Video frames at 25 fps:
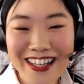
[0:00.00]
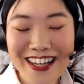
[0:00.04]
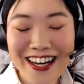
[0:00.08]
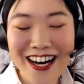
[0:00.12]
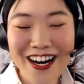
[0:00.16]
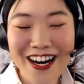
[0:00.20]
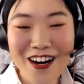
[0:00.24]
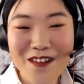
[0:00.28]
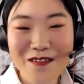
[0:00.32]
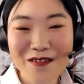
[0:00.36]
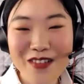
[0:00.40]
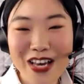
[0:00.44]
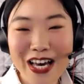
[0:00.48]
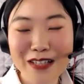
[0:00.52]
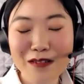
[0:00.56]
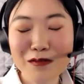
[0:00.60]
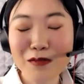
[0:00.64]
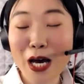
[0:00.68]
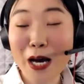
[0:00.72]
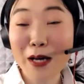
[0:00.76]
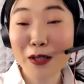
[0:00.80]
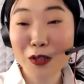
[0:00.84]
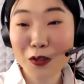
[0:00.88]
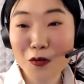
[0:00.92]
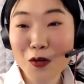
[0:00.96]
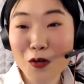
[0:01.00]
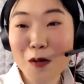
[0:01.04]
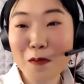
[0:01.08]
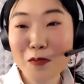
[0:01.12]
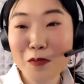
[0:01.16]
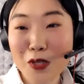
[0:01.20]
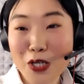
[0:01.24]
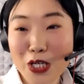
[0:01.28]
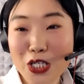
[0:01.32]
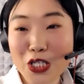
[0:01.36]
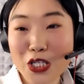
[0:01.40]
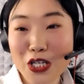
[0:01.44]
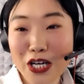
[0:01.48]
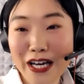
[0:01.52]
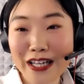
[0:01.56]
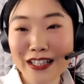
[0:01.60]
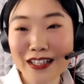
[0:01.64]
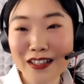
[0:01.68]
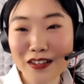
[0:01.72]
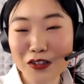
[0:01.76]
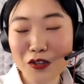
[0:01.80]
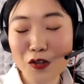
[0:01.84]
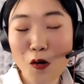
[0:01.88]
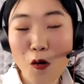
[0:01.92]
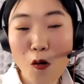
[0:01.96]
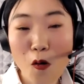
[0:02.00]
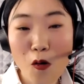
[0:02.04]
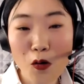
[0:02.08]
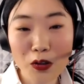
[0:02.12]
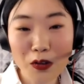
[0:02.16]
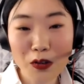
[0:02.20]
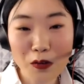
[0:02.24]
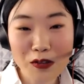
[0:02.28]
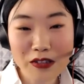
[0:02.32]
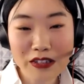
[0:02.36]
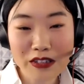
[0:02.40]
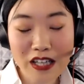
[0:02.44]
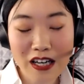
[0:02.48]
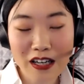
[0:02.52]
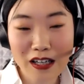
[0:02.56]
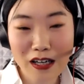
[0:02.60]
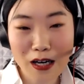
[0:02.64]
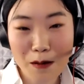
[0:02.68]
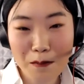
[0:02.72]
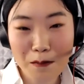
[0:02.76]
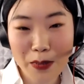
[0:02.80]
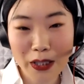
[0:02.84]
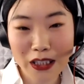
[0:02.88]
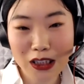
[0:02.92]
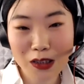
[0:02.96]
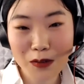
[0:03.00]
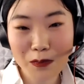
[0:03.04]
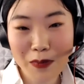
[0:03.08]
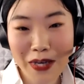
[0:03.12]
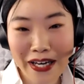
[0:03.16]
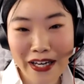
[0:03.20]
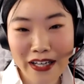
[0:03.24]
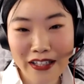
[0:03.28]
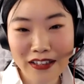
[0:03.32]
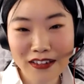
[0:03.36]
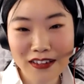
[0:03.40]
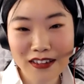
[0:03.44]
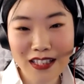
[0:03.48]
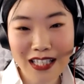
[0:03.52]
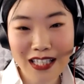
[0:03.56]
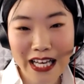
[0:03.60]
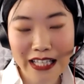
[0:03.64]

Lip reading: And I do appreciate to all those participants,